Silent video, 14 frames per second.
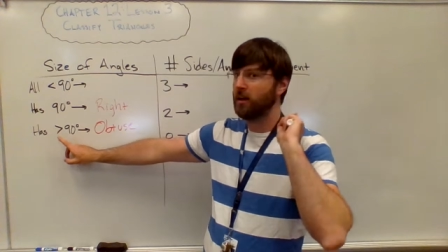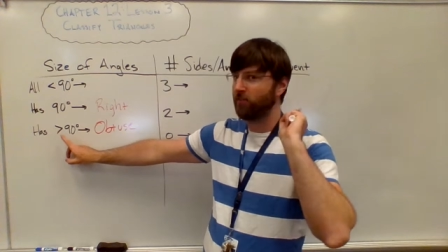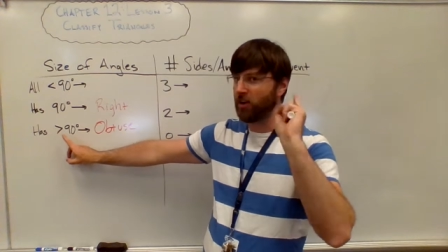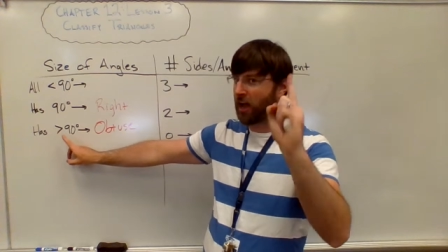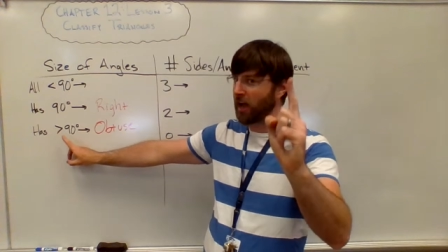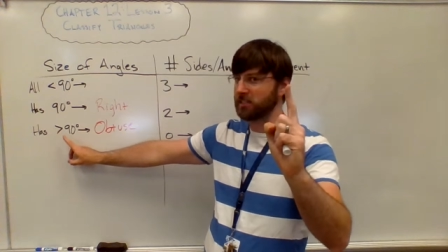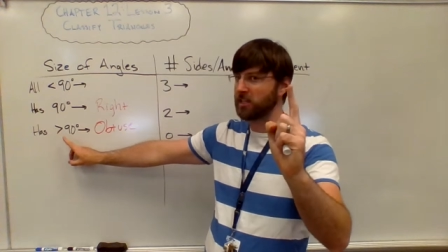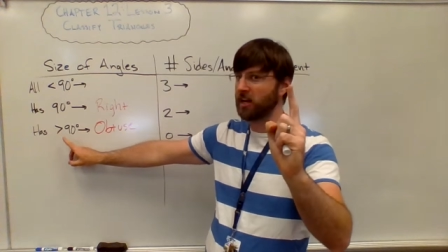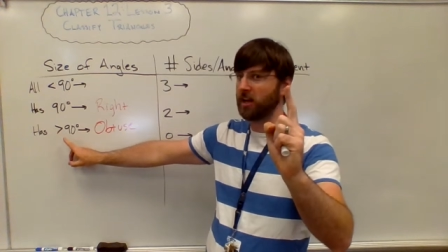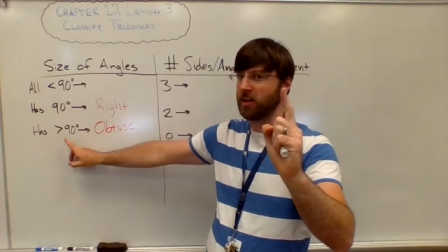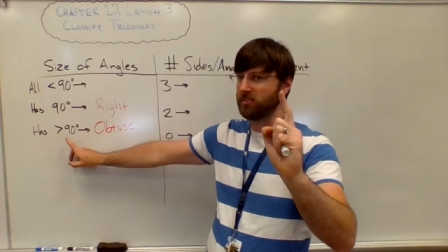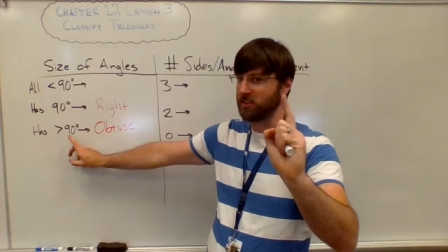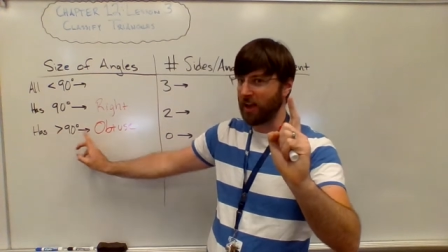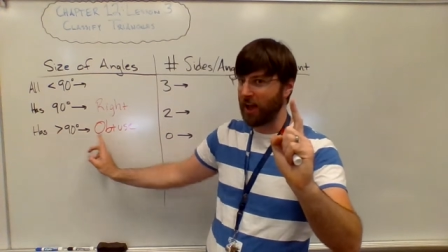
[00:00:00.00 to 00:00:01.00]
If it has
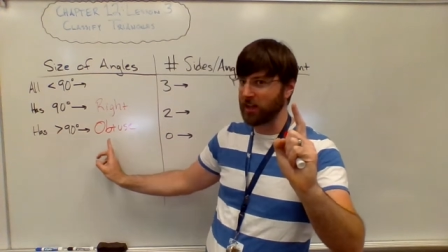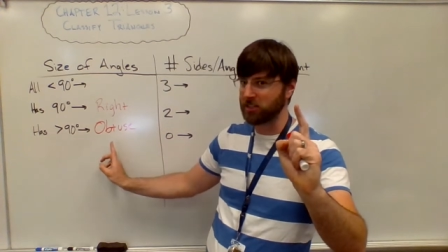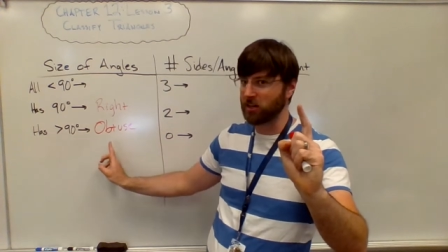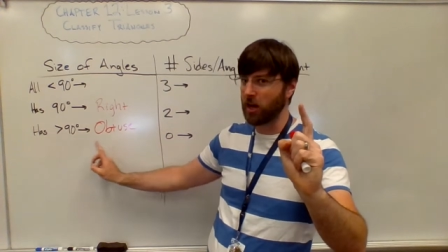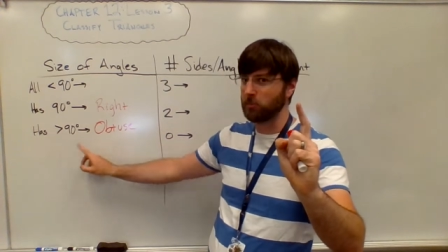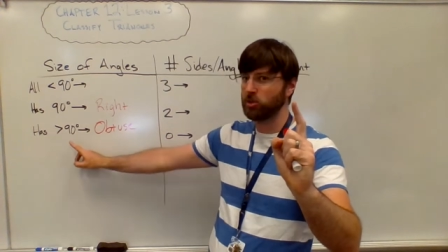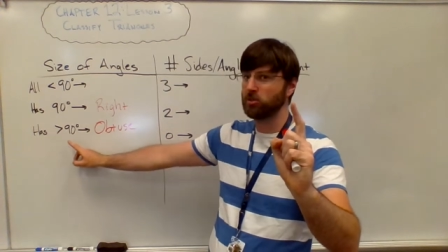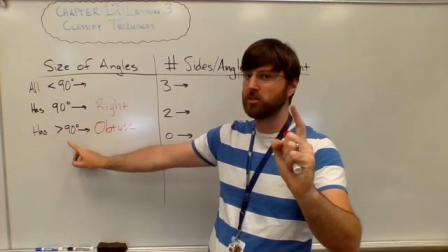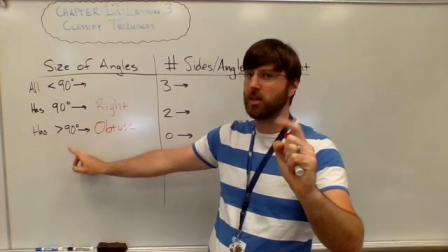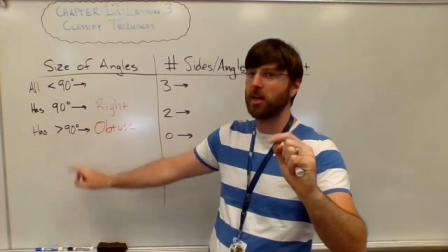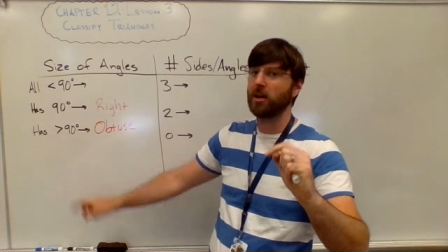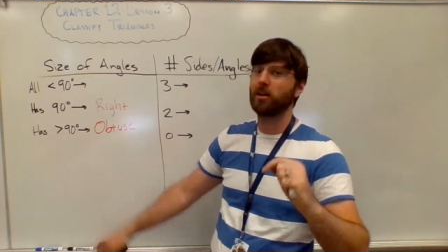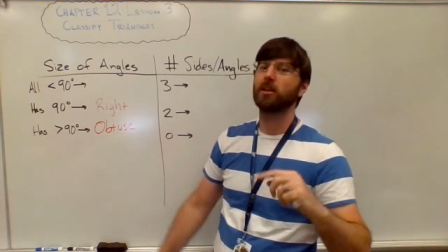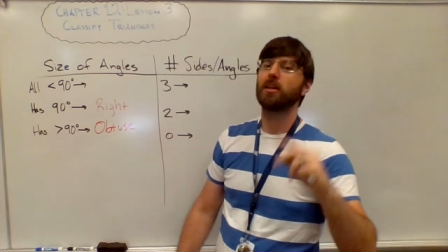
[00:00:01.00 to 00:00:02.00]
an obtuse
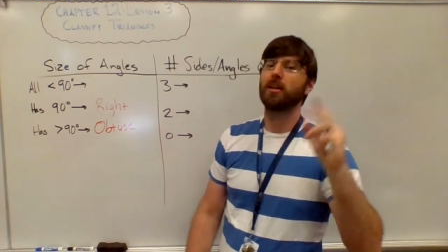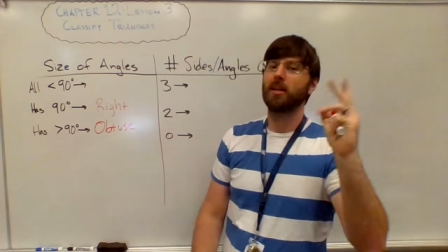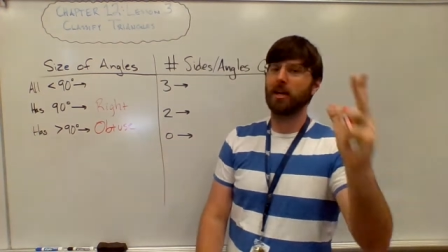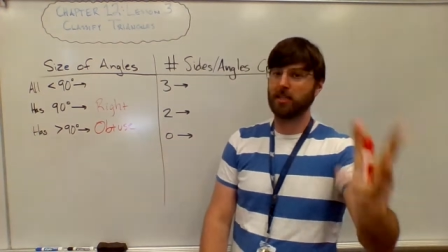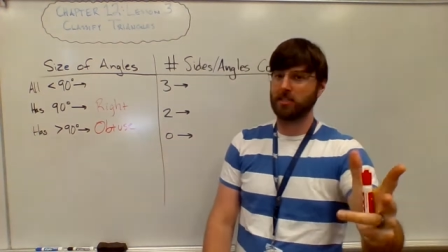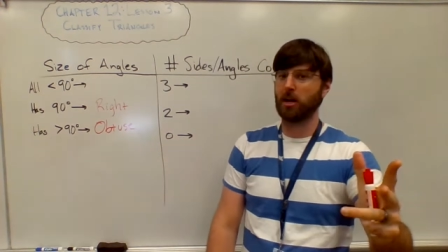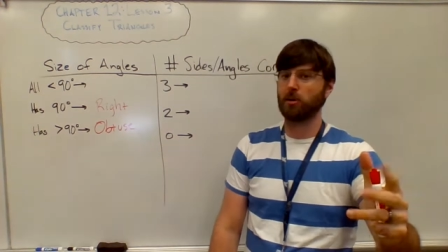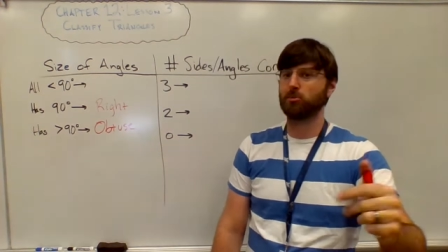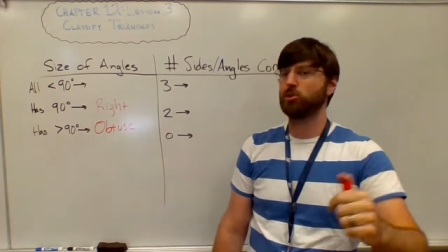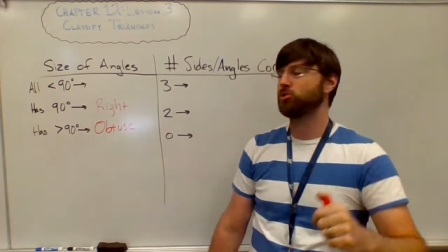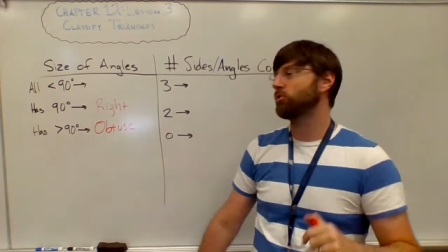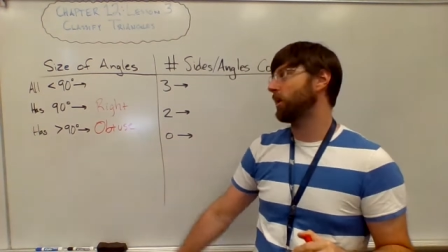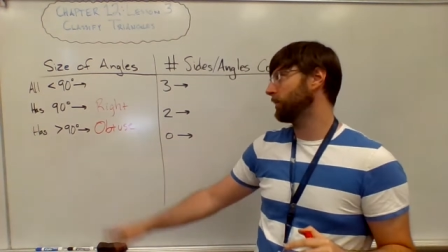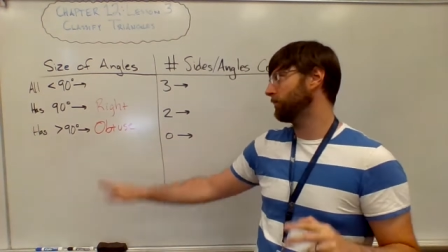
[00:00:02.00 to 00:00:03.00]
angle, it's an obtuse
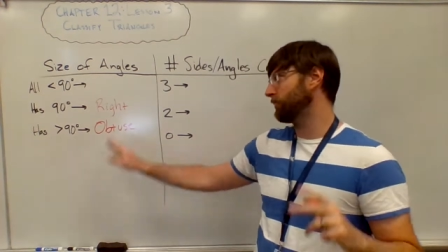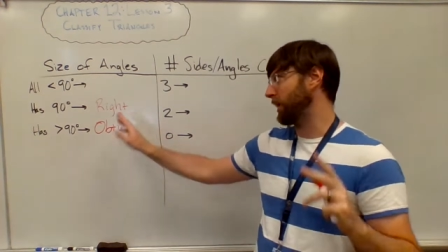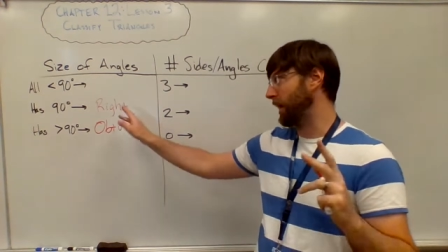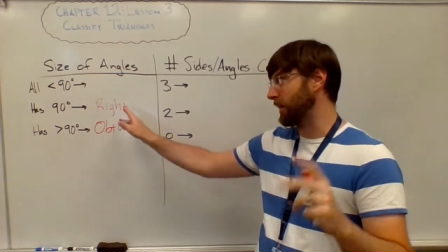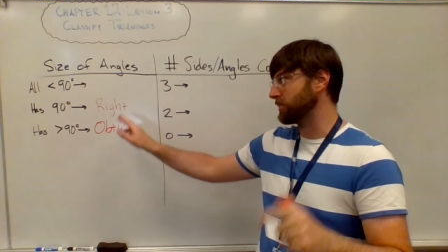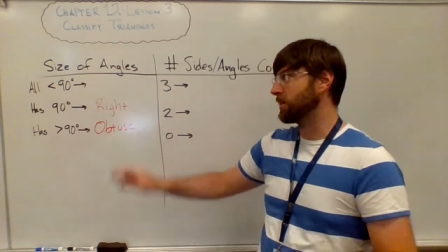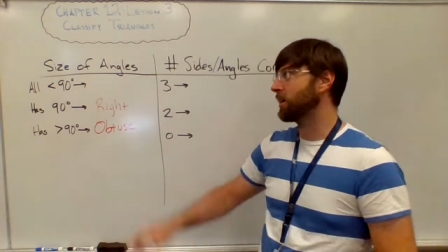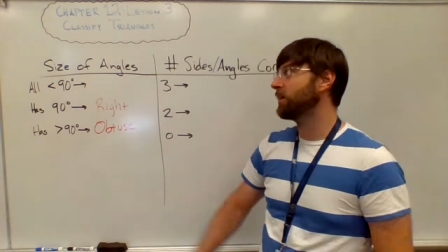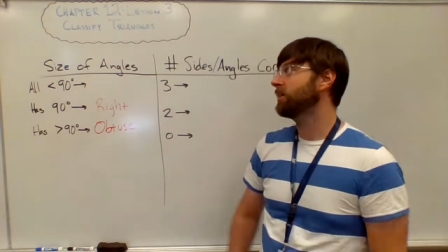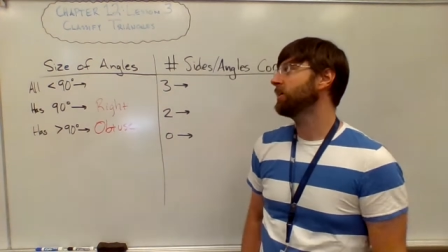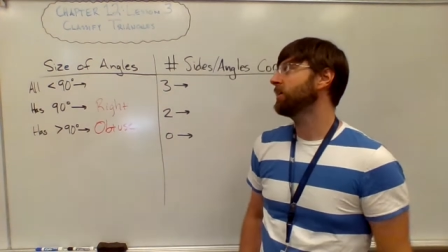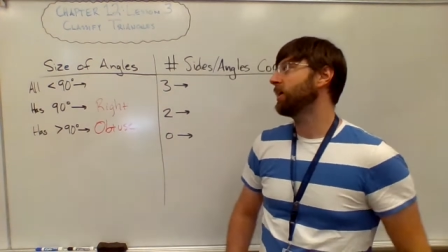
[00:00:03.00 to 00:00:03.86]
triangle. If it has a